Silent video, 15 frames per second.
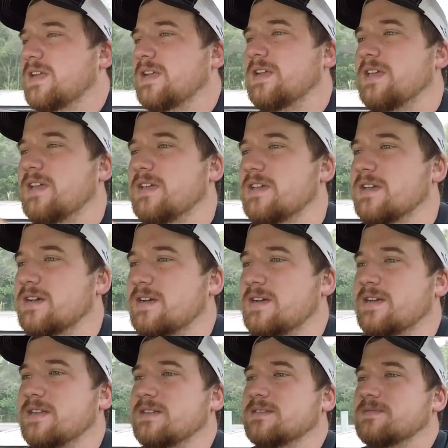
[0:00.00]
get
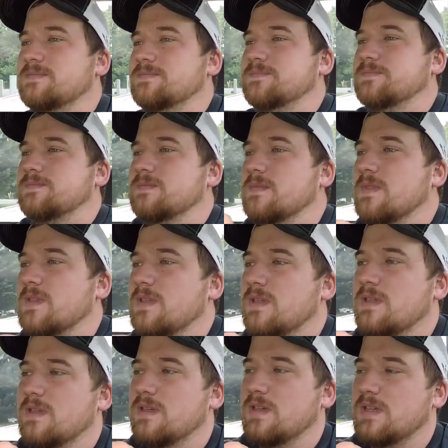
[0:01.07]
cut
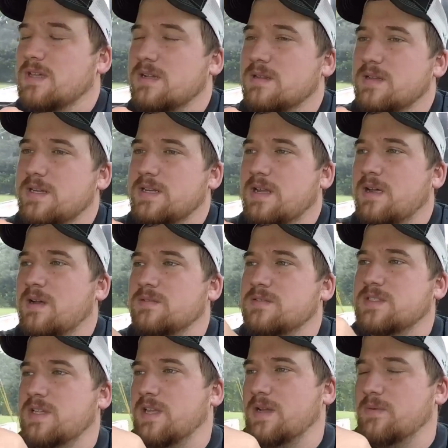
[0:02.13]
and cleaned off,
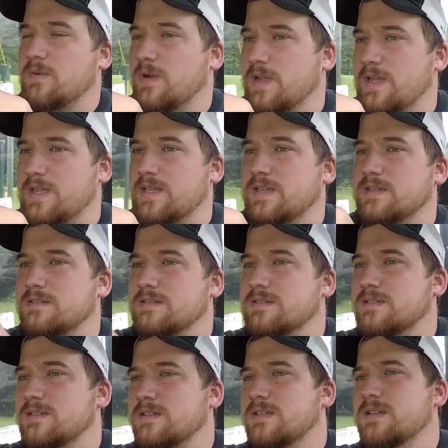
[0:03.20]
so that way
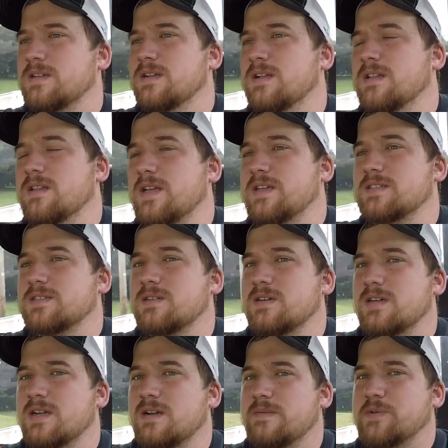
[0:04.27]
they can
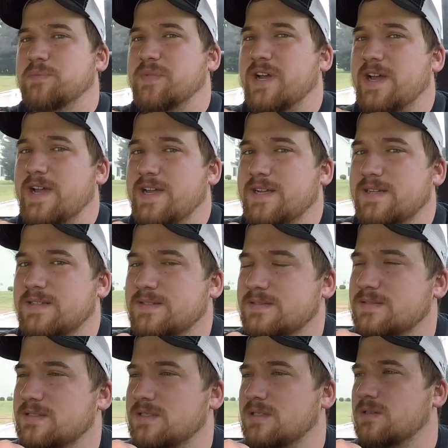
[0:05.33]
start coming back.
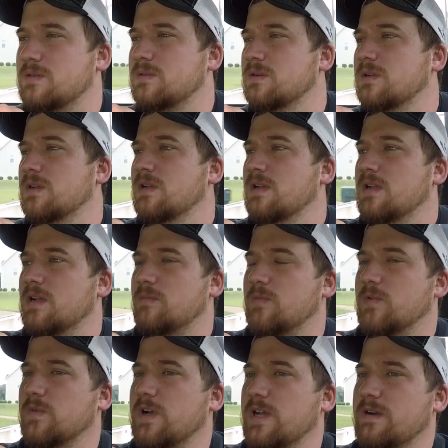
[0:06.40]
So I'm
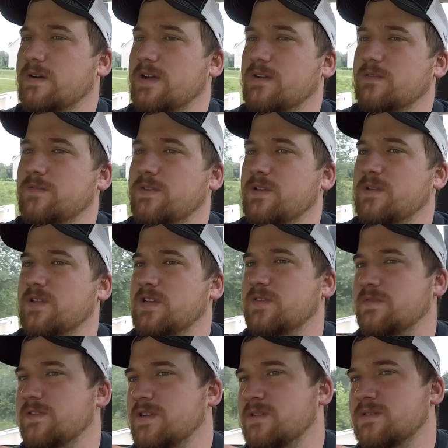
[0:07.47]
gonna ride around a few of
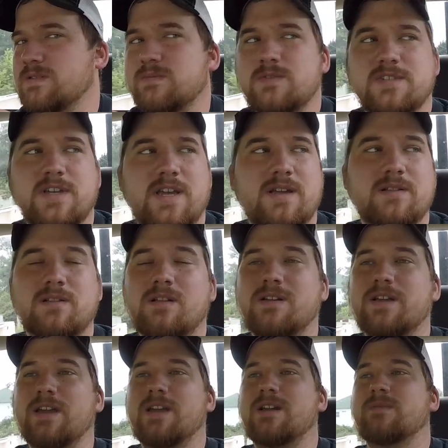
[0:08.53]
these fields. I'm gonna take a
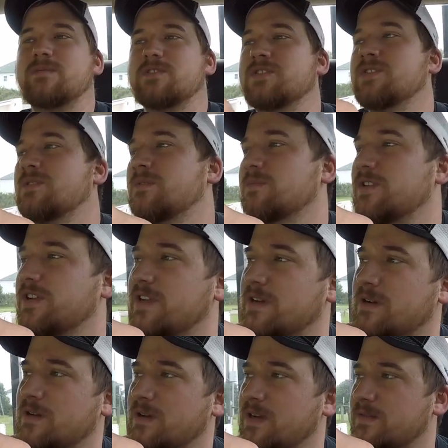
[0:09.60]
look at them and show them to
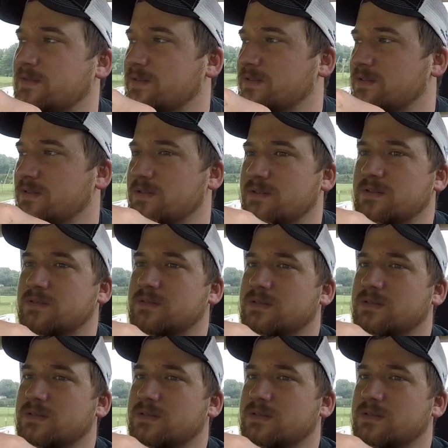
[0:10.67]
y'all after the